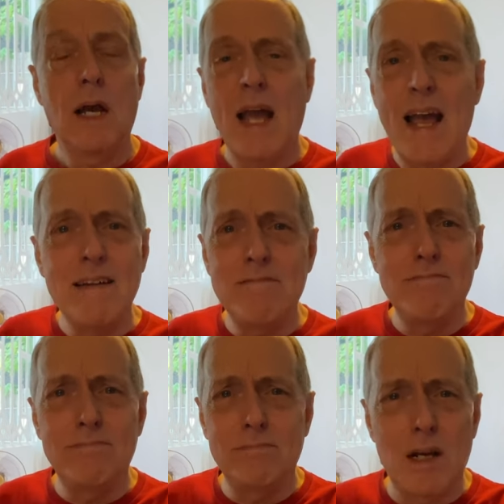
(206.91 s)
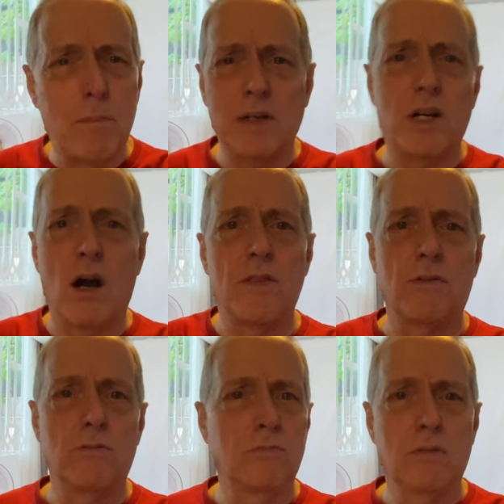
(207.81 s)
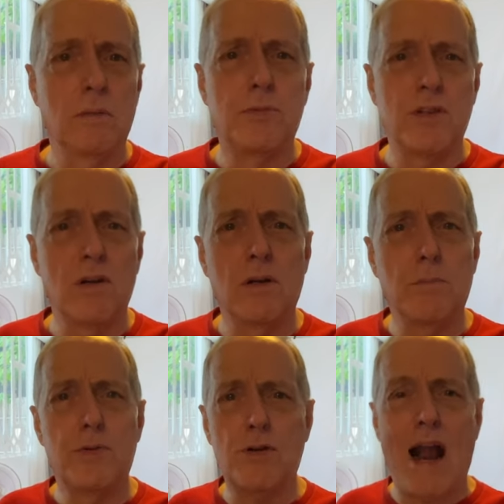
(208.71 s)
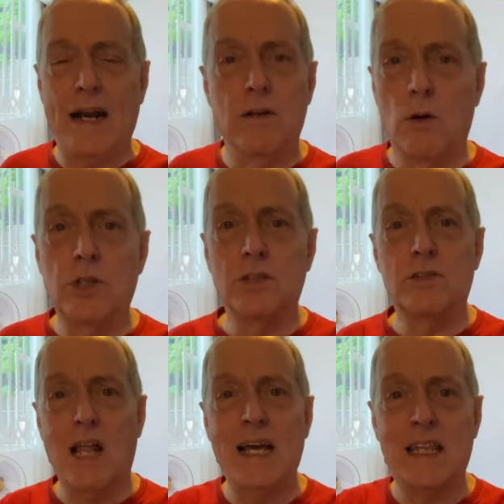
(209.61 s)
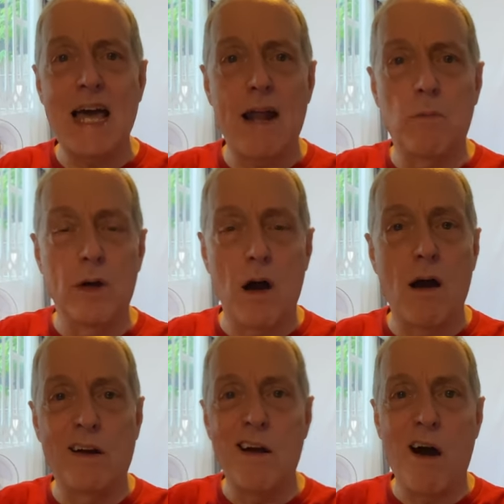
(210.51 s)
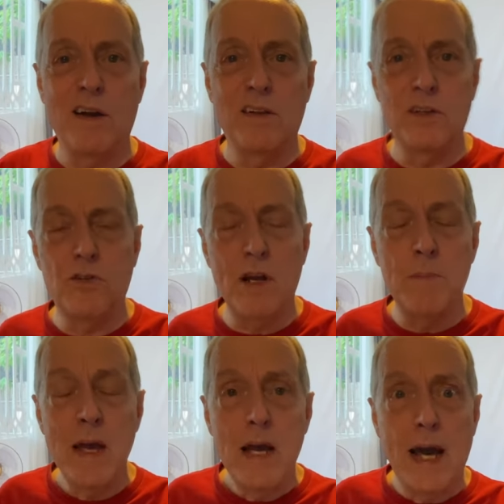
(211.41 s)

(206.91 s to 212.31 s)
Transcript: And a bunch of other absurd, abstract notions like that went on and on in the dream.